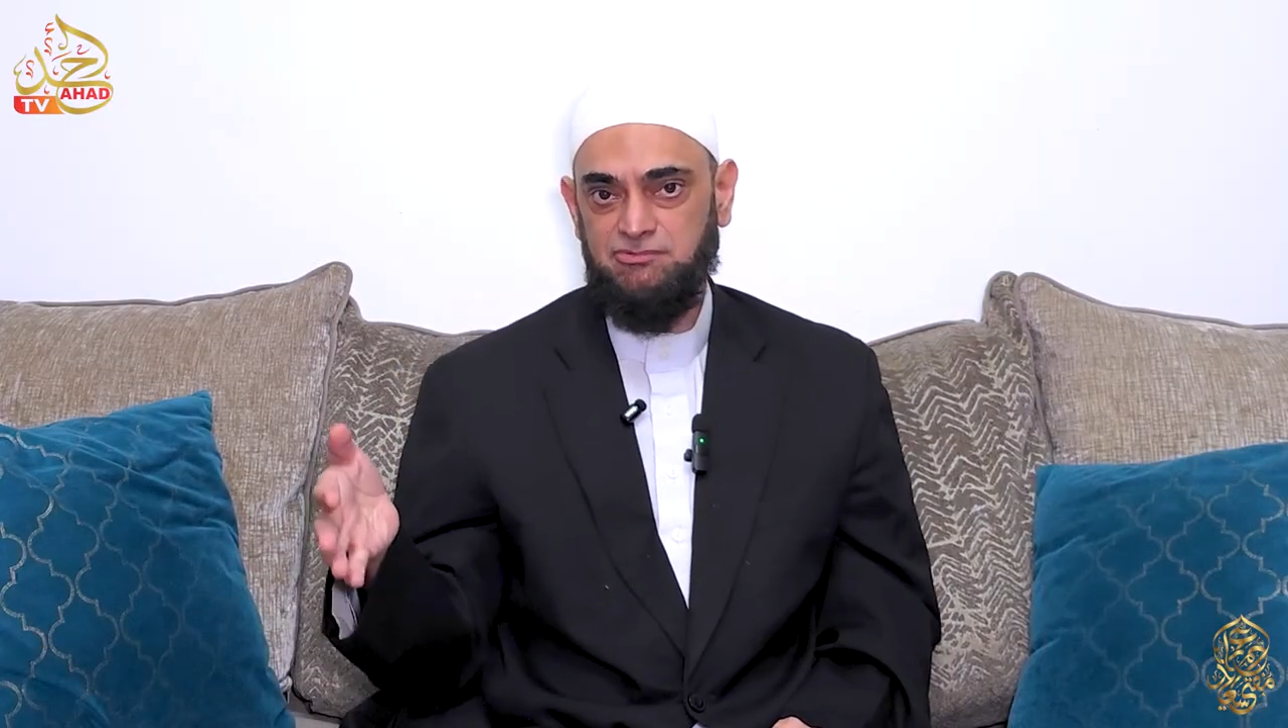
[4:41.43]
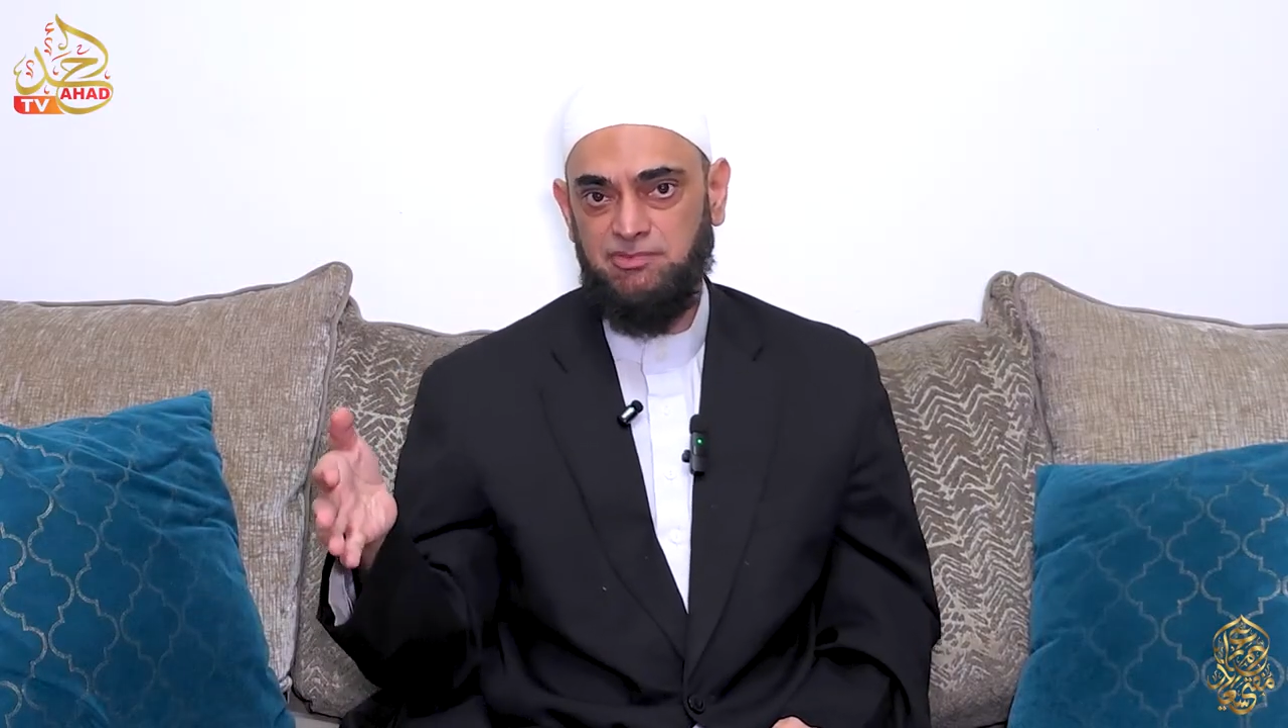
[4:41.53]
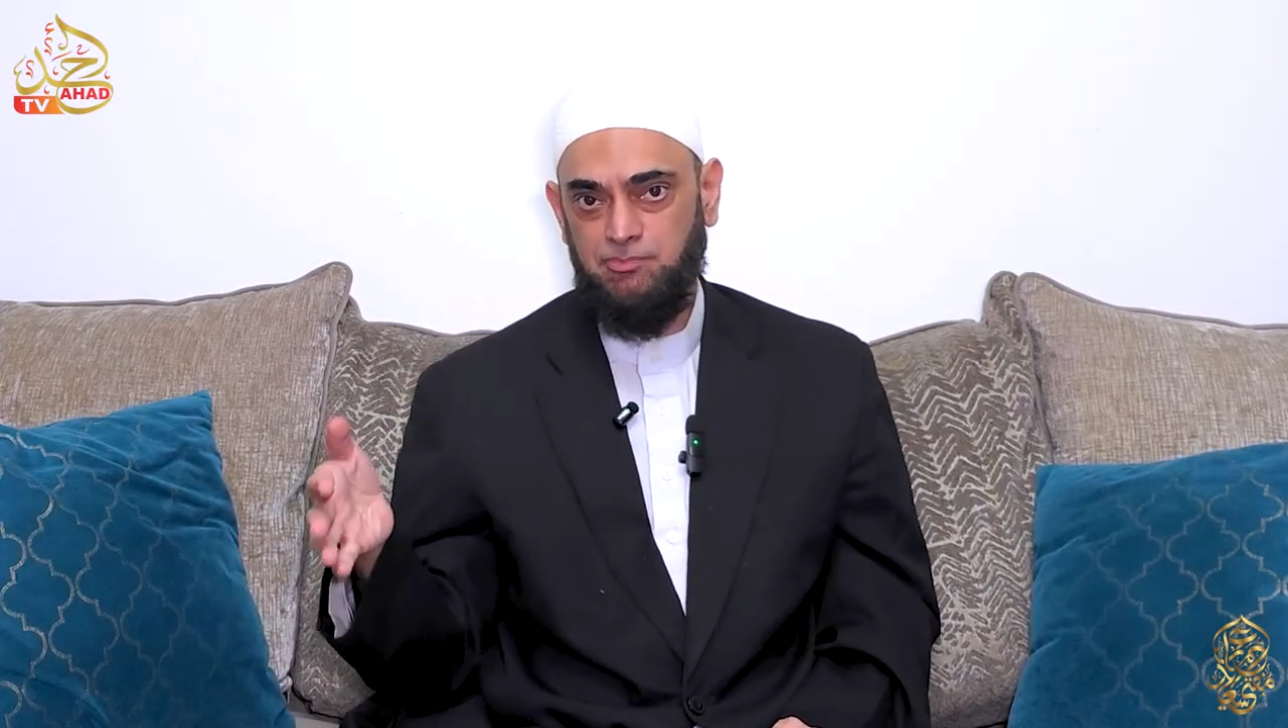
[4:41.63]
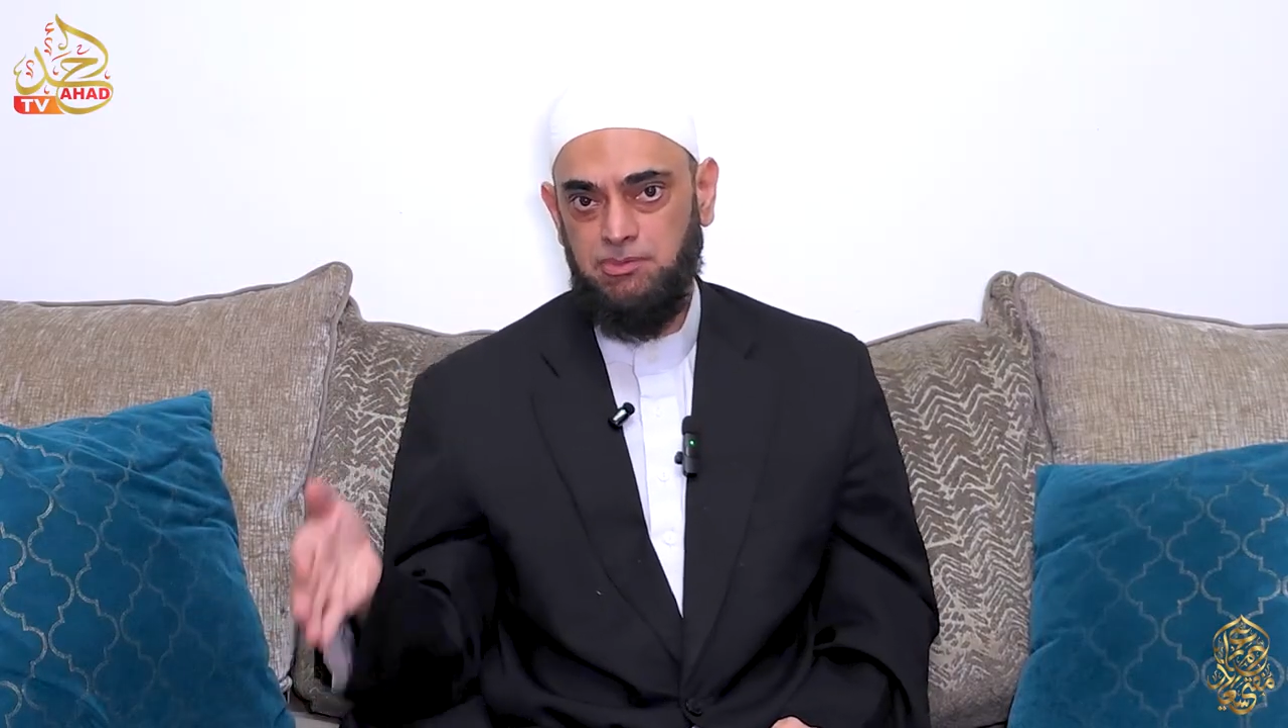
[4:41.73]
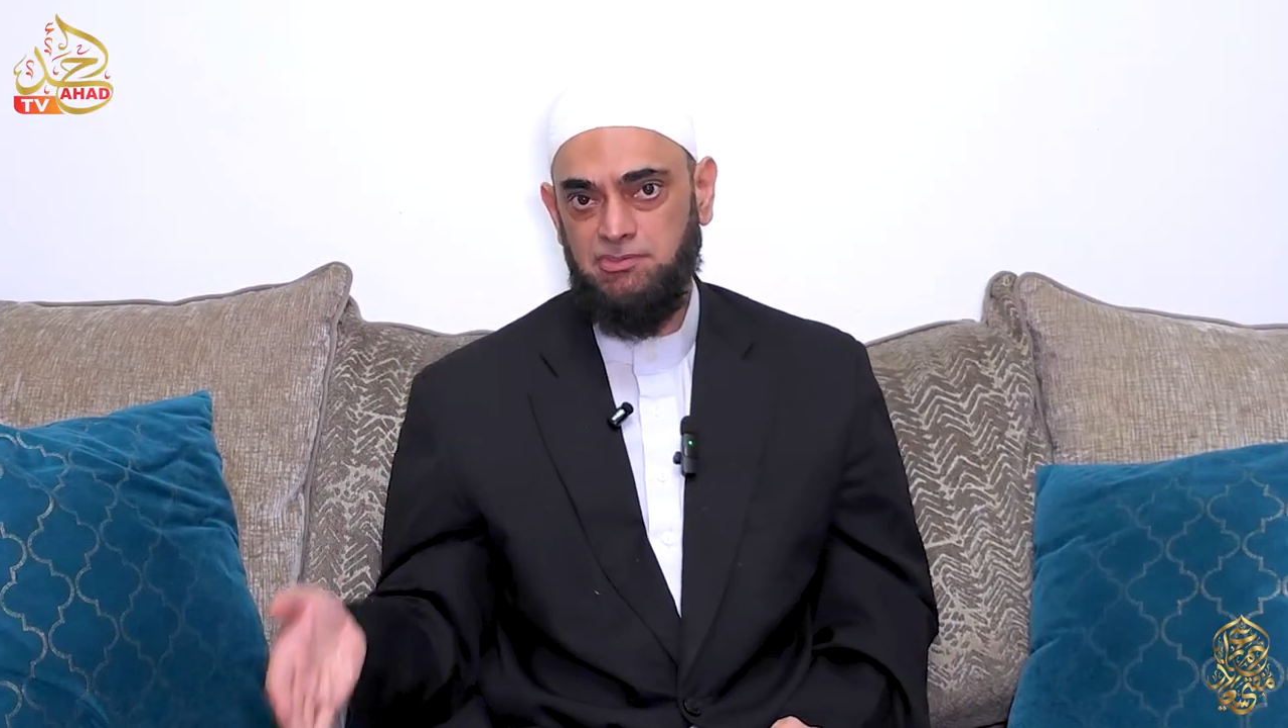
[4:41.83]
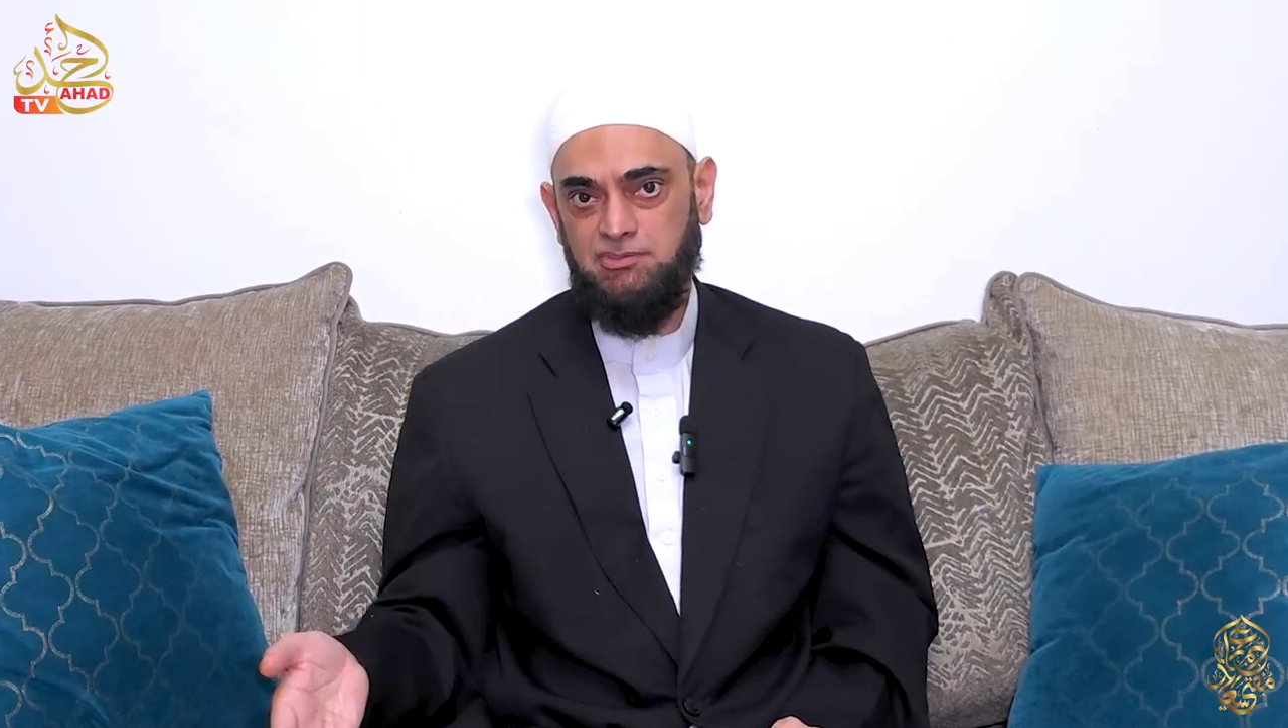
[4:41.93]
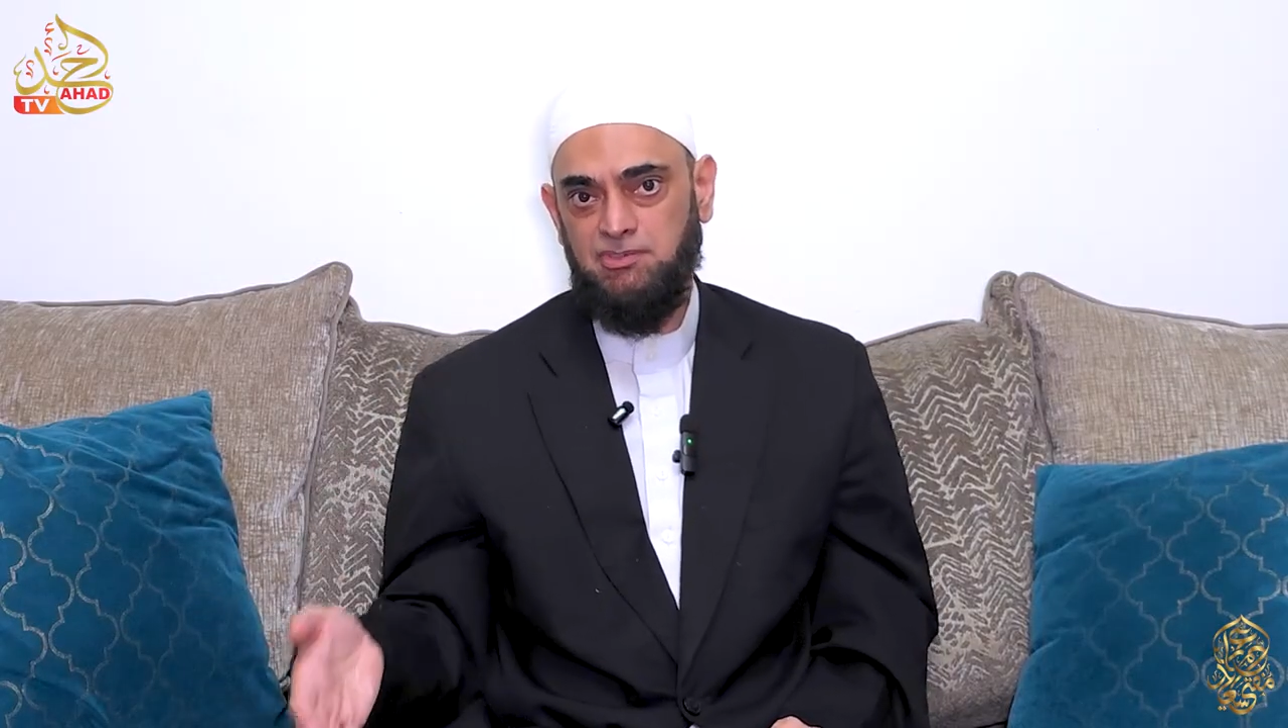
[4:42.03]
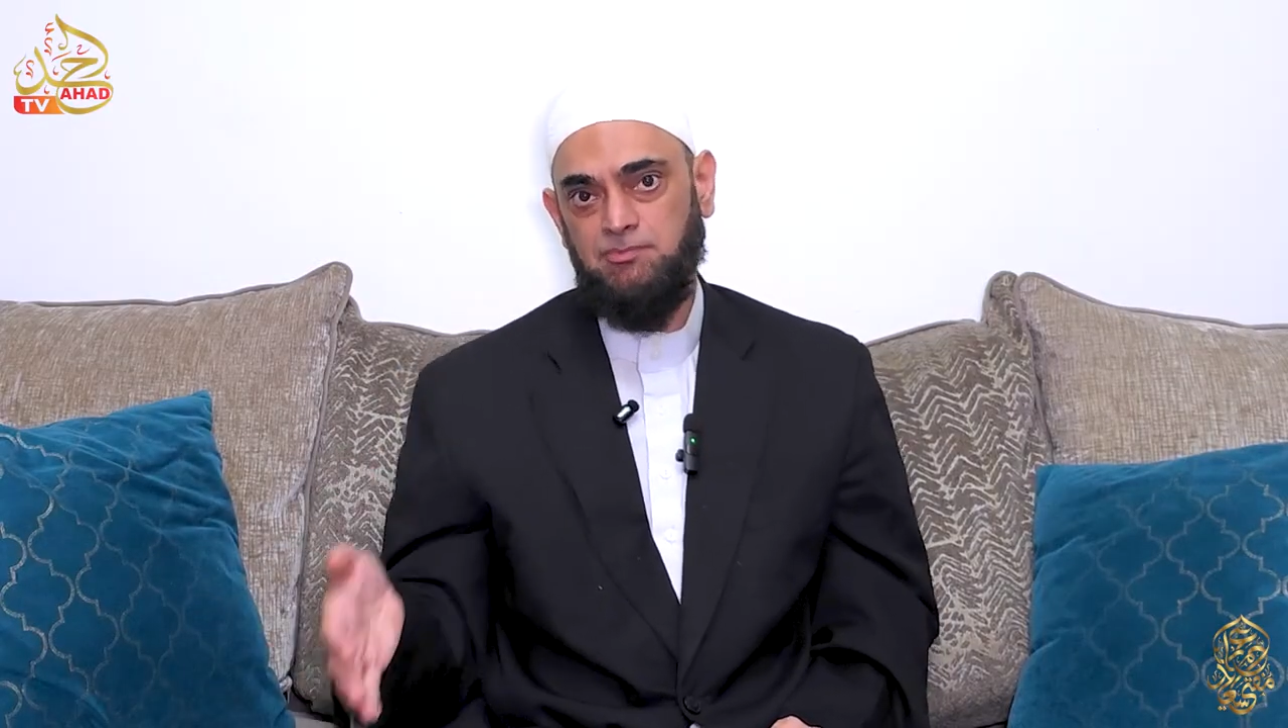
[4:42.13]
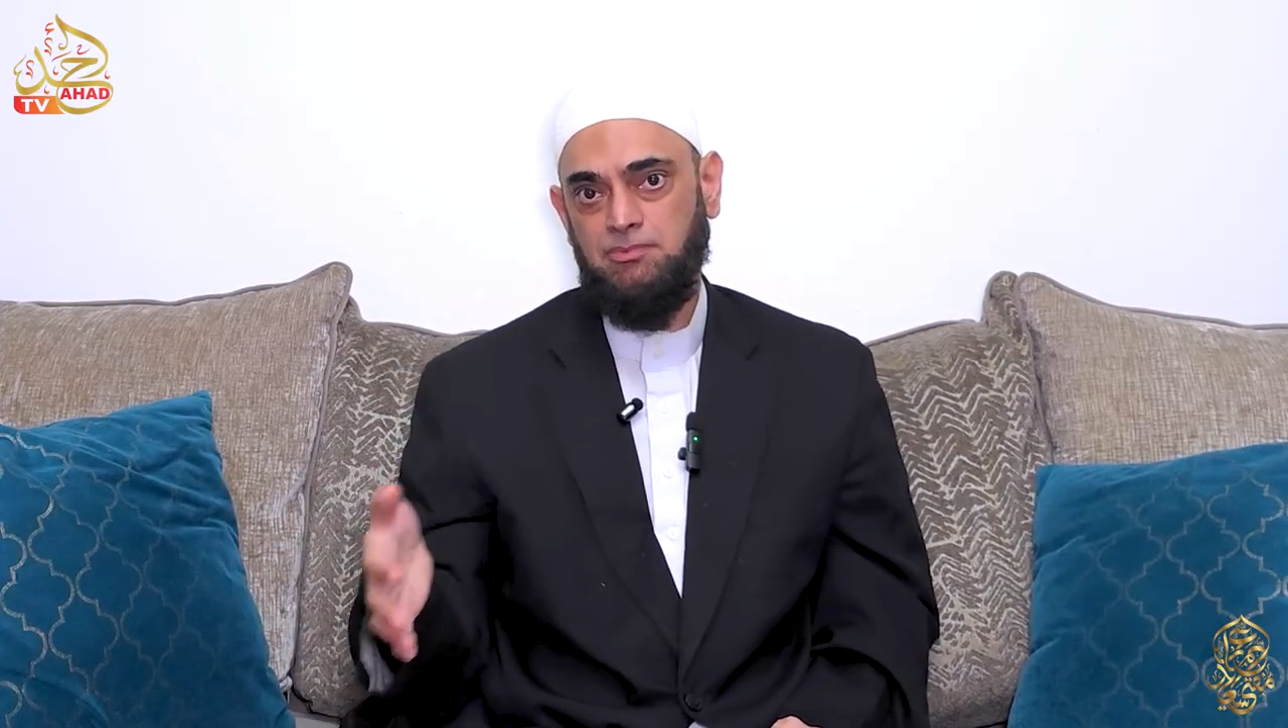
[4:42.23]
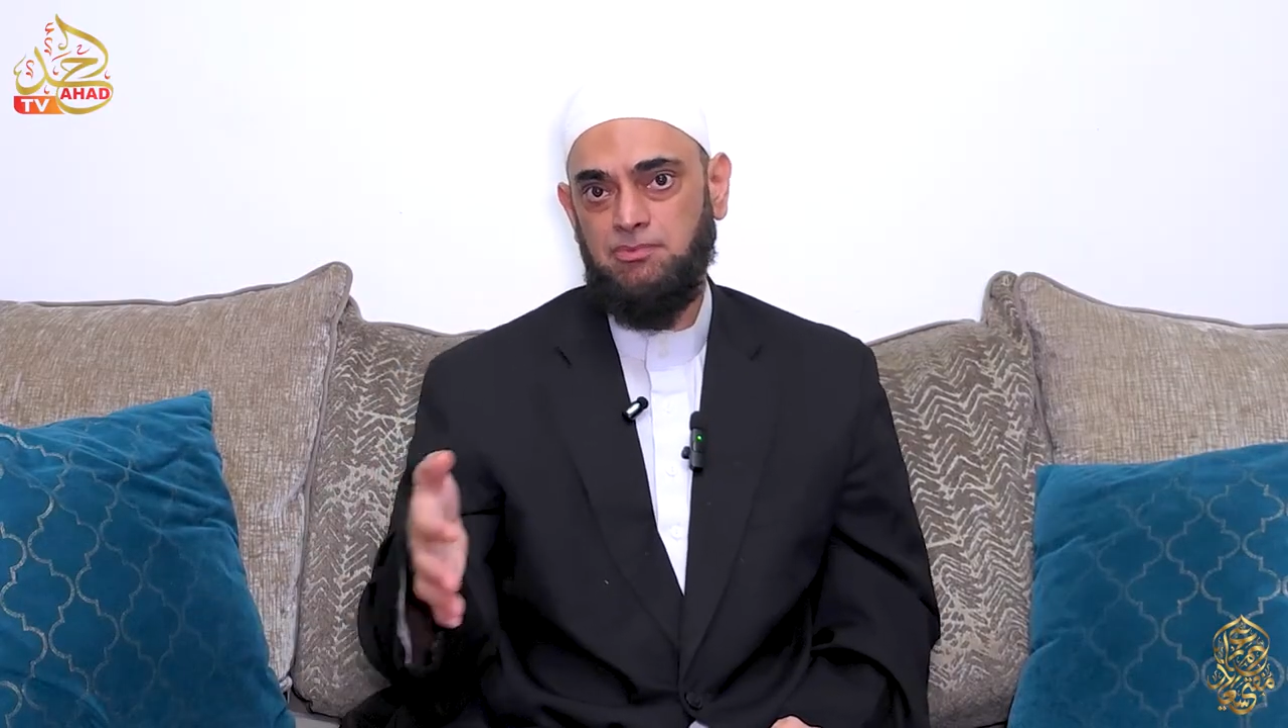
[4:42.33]
the police
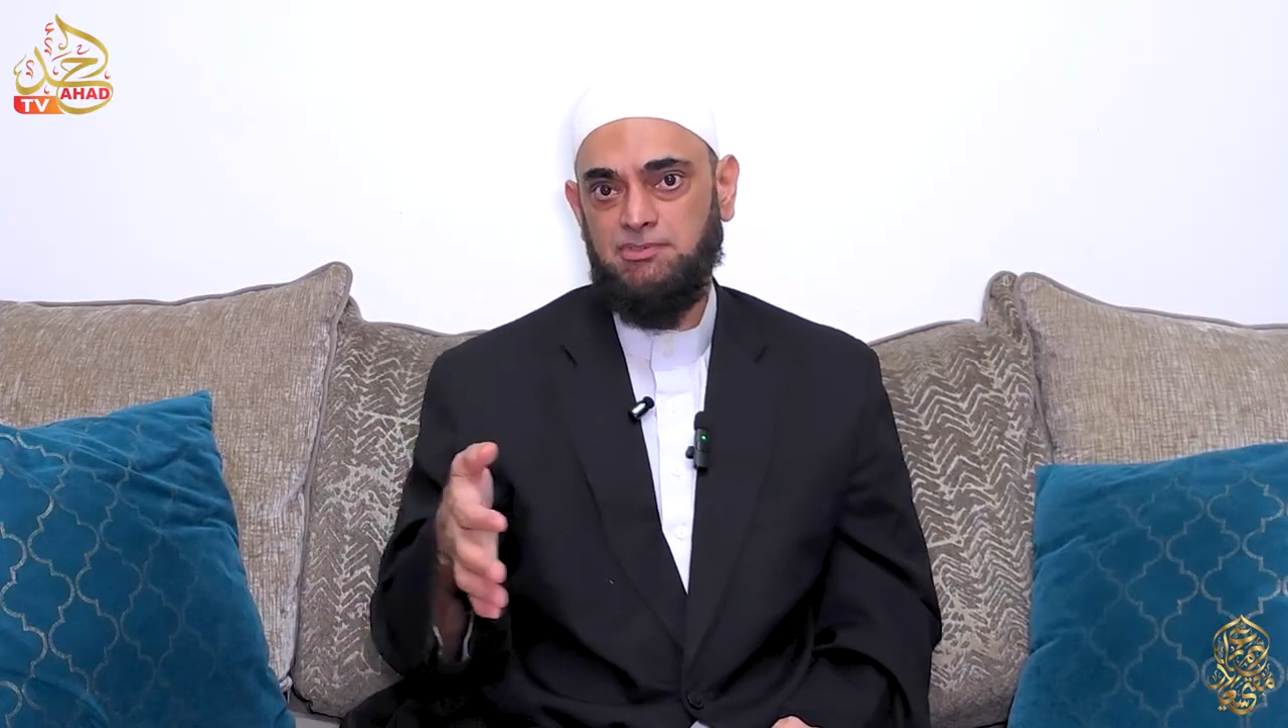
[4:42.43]
reports